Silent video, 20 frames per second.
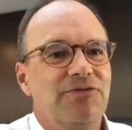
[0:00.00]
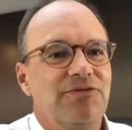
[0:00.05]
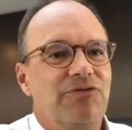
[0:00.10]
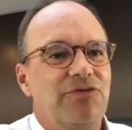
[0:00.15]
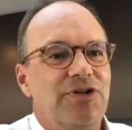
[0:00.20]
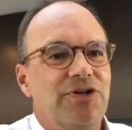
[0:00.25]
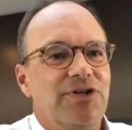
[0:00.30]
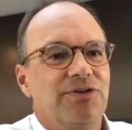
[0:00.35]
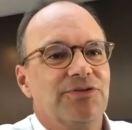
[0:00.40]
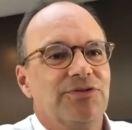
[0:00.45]

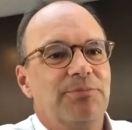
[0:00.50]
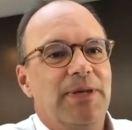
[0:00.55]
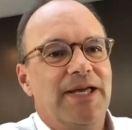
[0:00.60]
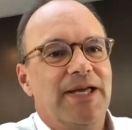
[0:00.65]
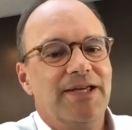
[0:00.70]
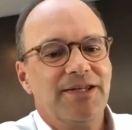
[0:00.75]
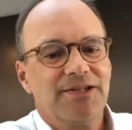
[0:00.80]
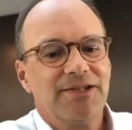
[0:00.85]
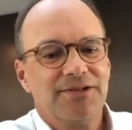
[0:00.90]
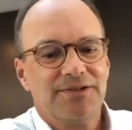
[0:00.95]
3 years
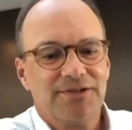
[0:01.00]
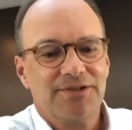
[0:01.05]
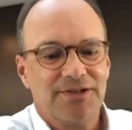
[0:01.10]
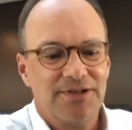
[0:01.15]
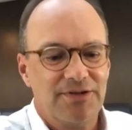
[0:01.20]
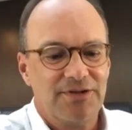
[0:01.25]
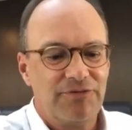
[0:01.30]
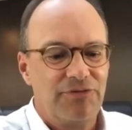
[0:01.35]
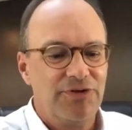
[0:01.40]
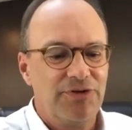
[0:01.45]
back,
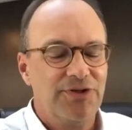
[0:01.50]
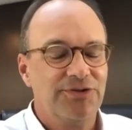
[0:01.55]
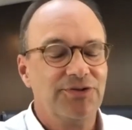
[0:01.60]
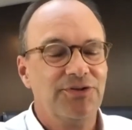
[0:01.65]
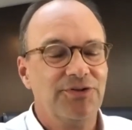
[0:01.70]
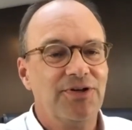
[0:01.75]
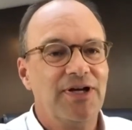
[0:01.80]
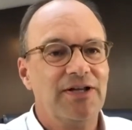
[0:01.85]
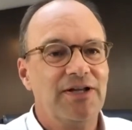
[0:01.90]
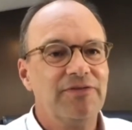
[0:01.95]
3 years
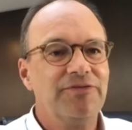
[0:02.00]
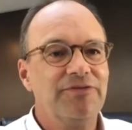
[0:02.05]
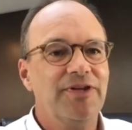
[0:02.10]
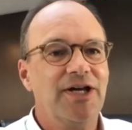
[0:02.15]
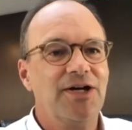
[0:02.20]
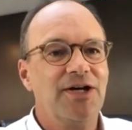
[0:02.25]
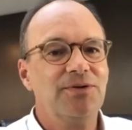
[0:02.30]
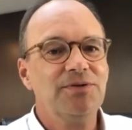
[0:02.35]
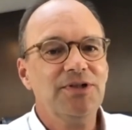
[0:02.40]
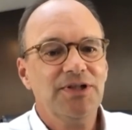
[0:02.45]
and a half
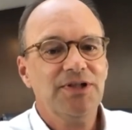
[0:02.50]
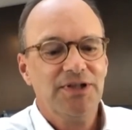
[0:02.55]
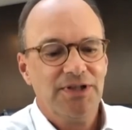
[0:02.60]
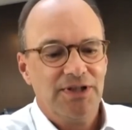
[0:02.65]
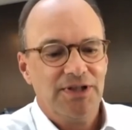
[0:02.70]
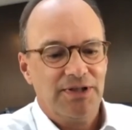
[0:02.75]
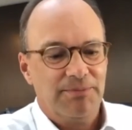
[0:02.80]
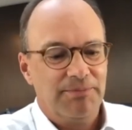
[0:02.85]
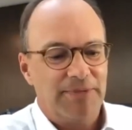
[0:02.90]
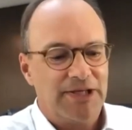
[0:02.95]
now,
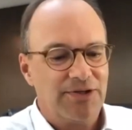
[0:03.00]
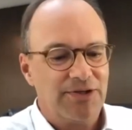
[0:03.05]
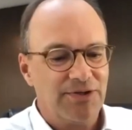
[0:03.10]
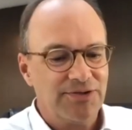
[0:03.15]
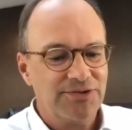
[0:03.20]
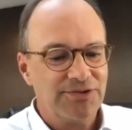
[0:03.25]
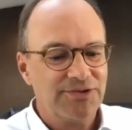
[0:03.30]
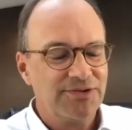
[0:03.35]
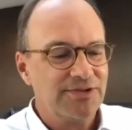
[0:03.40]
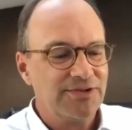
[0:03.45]

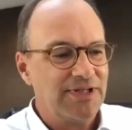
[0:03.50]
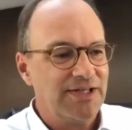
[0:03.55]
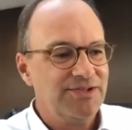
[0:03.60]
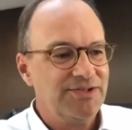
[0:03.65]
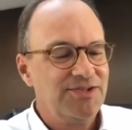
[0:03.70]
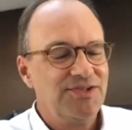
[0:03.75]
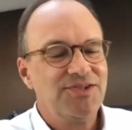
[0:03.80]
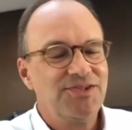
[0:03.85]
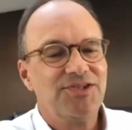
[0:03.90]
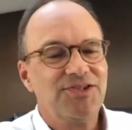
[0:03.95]
because at
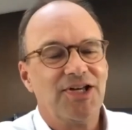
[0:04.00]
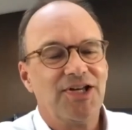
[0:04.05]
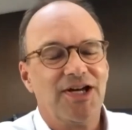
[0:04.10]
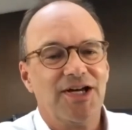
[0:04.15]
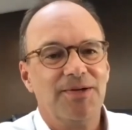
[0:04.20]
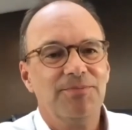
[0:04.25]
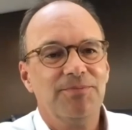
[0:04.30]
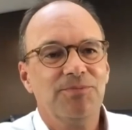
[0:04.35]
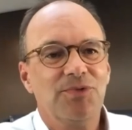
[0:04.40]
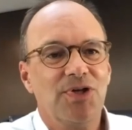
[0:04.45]
this
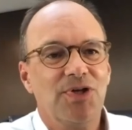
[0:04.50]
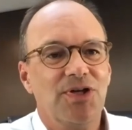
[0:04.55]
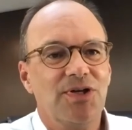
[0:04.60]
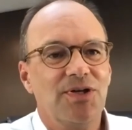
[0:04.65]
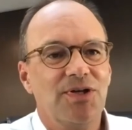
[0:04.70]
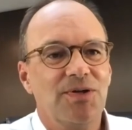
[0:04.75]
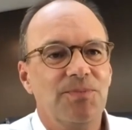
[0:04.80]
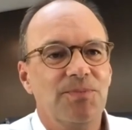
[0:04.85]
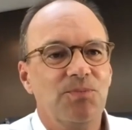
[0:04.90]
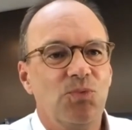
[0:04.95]
time
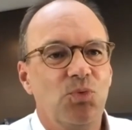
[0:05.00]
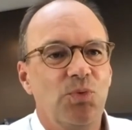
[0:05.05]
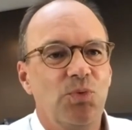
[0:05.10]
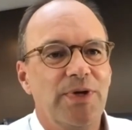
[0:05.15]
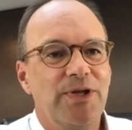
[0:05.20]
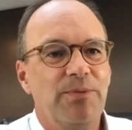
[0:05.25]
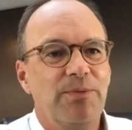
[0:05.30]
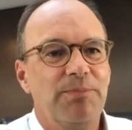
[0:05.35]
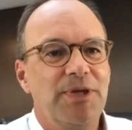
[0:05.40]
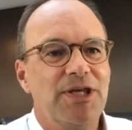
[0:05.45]
we
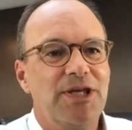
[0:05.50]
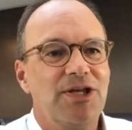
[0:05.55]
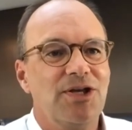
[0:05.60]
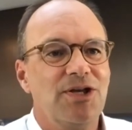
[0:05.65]
had a big